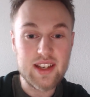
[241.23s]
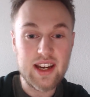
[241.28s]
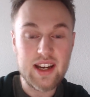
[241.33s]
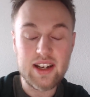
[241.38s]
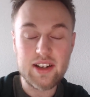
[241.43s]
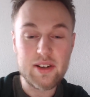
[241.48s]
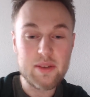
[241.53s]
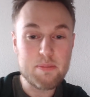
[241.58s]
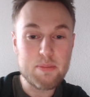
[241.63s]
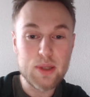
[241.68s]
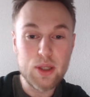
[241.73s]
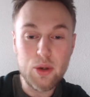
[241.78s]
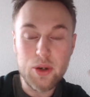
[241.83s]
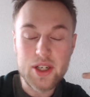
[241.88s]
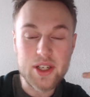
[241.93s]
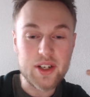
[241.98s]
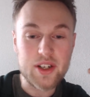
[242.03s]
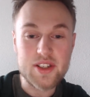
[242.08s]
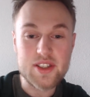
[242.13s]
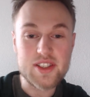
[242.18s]
Our
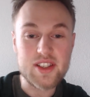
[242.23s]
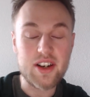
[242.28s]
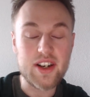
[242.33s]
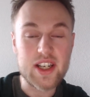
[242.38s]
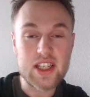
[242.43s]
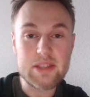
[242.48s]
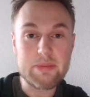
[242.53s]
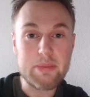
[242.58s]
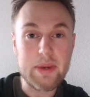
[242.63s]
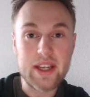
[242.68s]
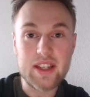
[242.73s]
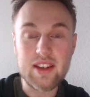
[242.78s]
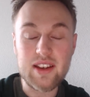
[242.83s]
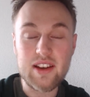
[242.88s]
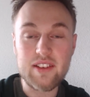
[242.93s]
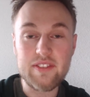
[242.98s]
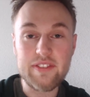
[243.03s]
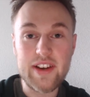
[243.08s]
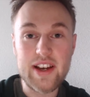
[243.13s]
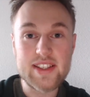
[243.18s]
employers are expecting
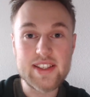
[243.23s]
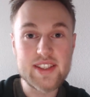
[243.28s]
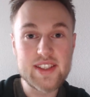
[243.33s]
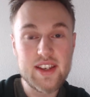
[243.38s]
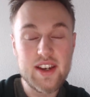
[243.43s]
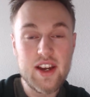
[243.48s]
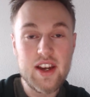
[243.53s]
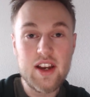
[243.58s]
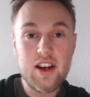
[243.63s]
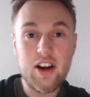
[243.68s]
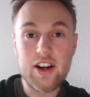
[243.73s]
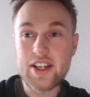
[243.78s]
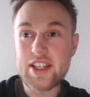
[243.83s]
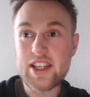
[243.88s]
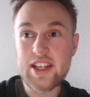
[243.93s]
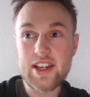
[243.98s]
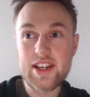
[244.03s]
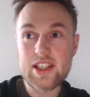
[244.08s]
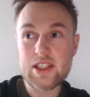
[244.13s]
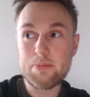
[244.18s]
of us? Are
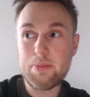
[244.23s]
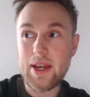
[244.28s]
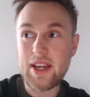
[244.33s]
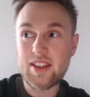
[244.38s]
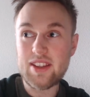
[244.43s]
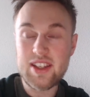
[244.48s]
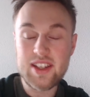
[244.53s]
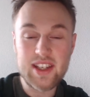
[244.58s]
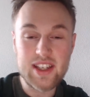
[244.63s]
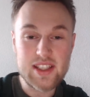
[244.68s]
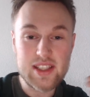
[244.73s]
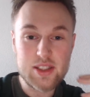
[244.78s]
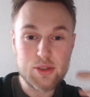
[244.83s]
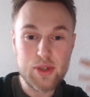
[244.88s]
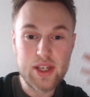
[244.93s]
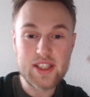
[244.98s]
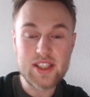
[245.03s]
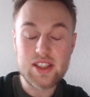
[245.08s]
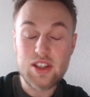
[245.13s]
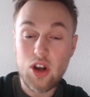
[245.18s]
they expecting a
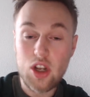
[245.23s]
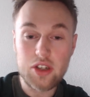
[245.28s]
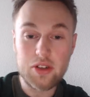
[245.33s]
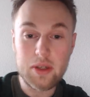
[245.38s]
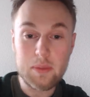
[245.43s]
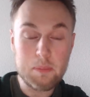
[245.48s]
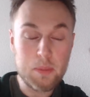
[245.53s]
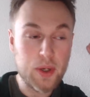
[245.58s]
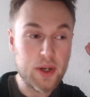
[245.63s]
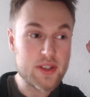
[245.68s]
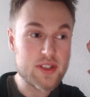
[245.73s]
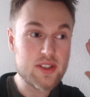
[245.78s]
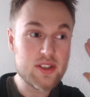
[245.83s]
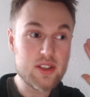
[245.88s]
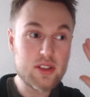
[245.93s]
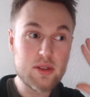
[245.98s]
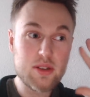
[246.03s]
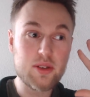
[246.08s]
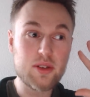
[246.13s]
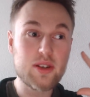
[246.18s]
stress tolerant person
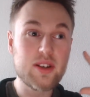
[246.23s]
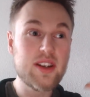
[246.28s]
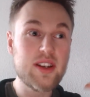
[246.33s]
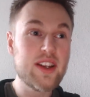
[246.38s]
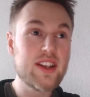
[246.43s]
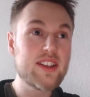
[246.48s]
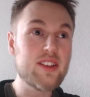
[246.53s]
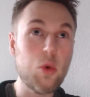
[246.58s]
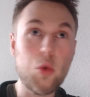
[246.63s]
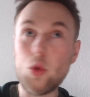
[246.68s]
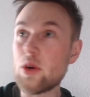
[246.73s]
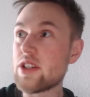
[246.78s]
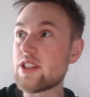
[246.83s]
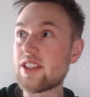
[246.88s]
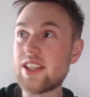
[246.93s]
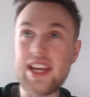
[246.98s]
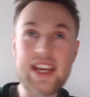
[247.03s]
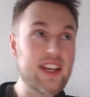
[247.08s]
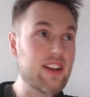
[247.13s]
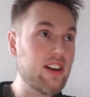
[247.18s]
to always
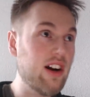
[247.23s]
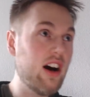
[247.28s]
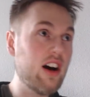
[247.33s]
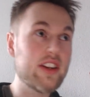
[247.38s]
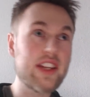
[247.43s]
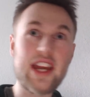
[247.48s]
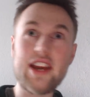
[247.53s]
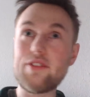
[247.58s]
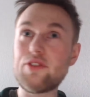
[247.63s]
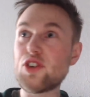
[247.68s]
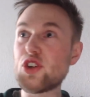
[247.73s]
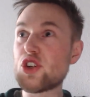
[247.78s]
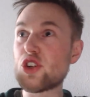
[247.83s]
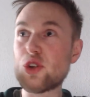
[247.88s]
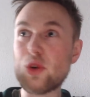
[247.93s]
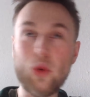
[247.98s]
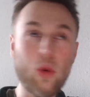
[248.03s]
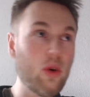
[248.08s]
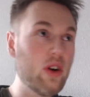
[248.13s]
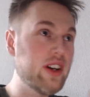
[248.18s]
take on every
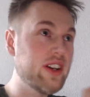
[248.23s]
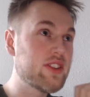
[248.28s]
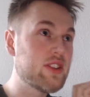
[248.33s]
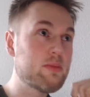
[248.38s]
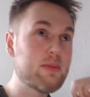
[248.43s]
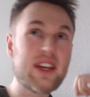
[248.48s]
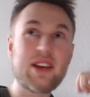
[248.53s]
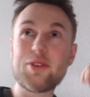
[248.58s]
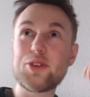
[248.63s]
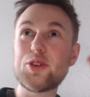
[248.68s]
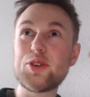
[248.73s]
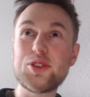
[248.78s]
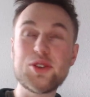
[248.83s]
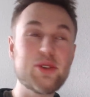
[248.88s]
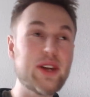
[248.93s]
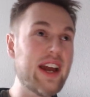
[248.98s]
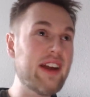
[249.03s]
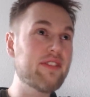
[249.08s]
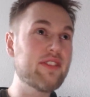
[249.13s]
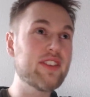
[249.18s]
chore and to be able to
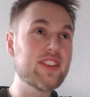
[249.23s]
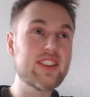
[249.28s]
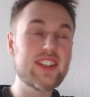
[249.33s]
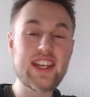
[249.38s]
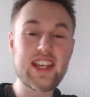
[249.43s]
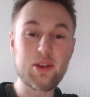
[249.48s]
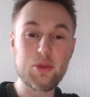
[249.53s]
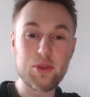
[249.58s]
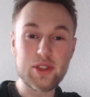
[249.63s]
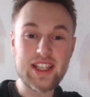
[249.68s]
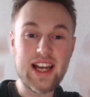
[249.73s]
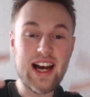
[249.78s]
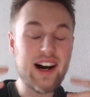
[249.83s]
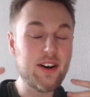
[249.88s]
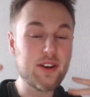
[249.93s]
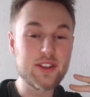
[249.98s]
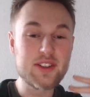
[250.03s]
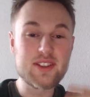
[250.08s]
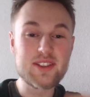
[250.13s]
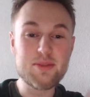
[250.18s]
do everything
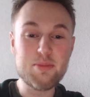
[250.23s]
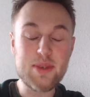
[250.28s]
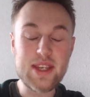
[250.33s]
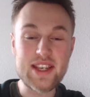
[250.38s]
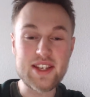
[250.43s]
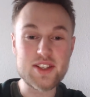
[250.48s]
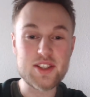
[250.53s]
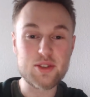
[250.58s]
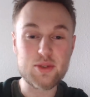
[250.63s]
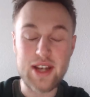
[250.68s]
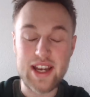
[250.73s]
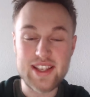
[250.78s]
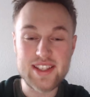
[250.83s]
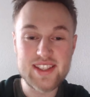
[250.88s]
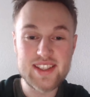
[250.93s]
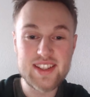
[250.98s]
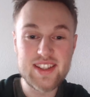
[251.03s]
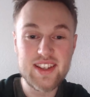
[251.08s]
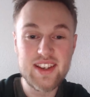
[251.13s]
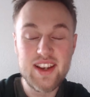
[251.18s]
without being
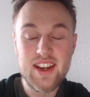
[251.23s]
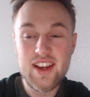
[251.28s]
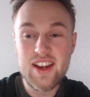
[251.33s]
stressed?